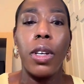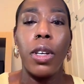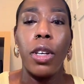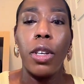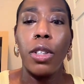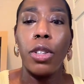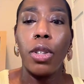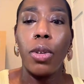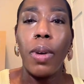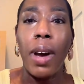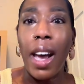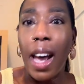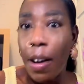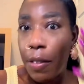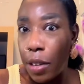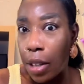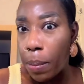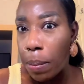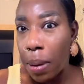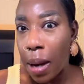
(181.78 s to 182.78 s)
So I haven't
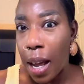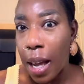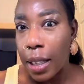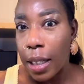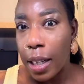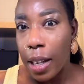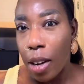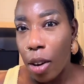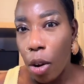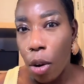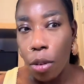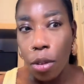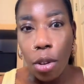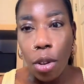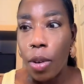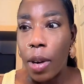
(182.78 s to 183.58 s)
applied any contour.